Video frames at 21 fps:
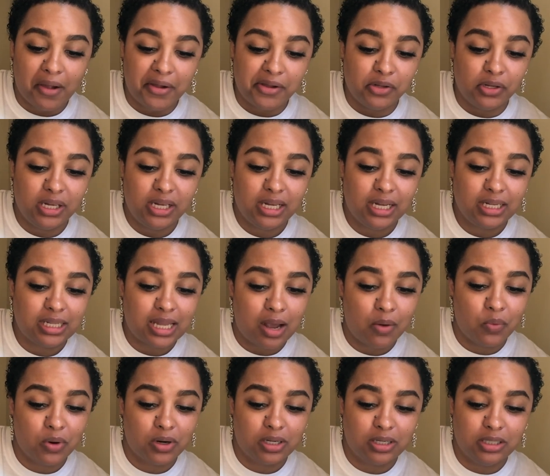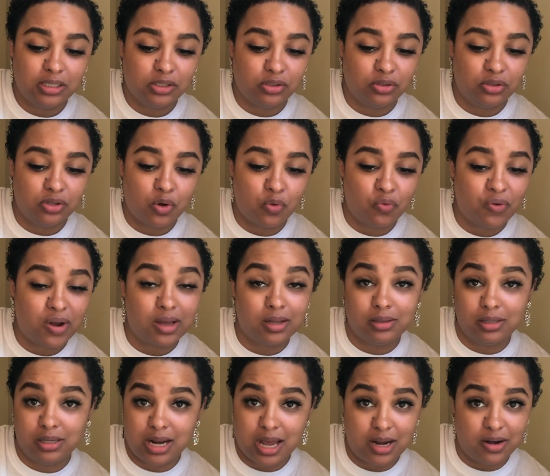you ain't get that working this no
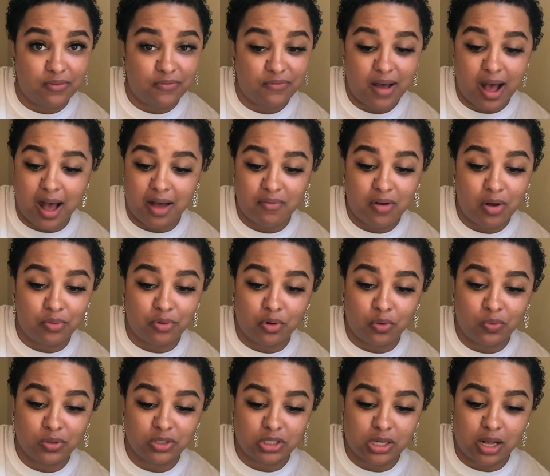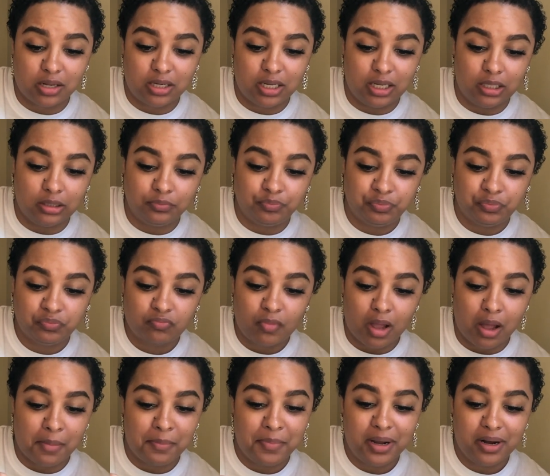regular 9 to 5. I don't know what y'all did.
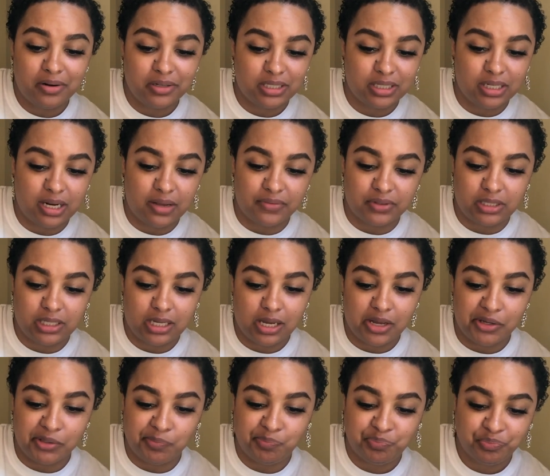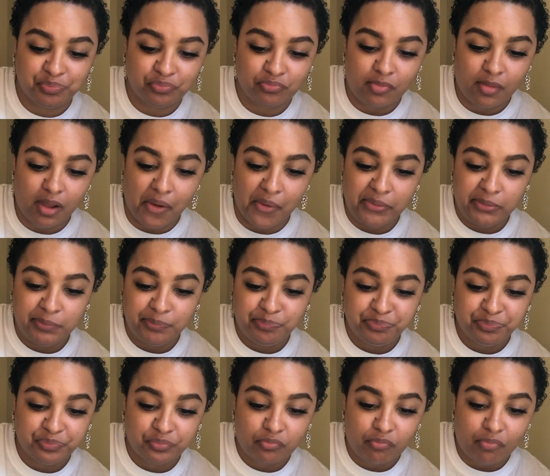Our parents will never tell,
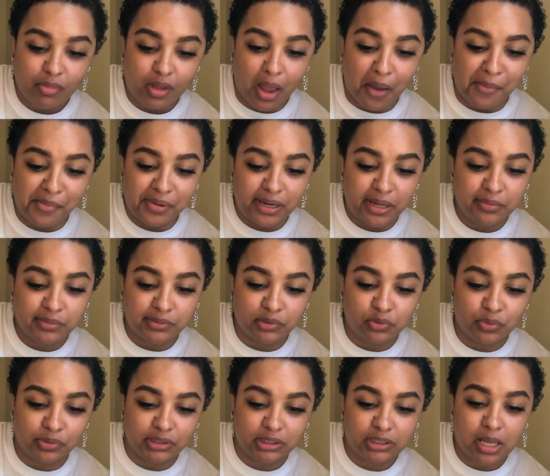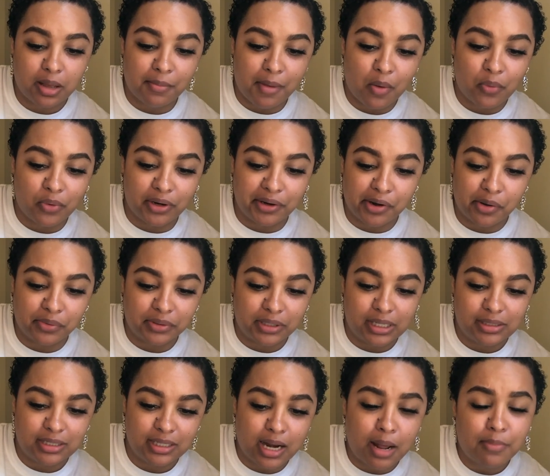but they was doing something. I want to know what
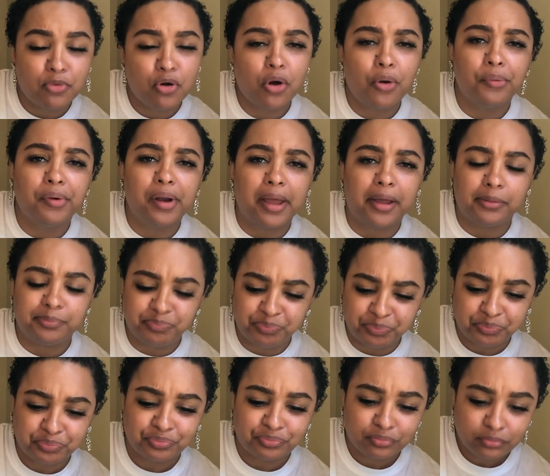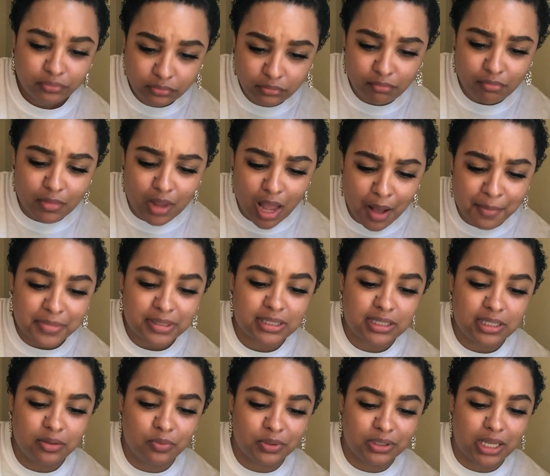they did. I'm grown now. I'm gonna
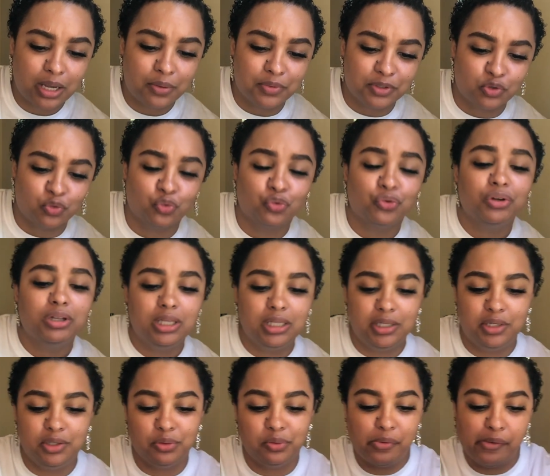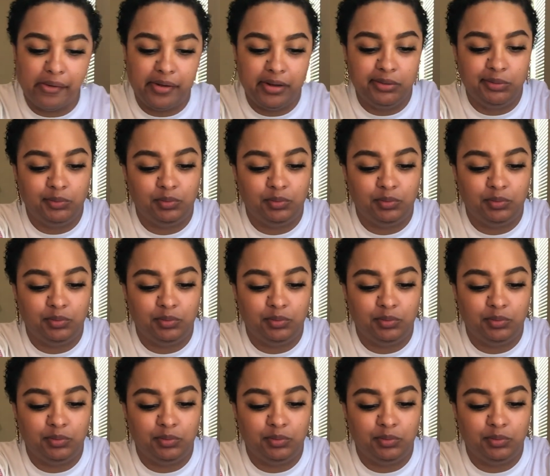see what they was really doing,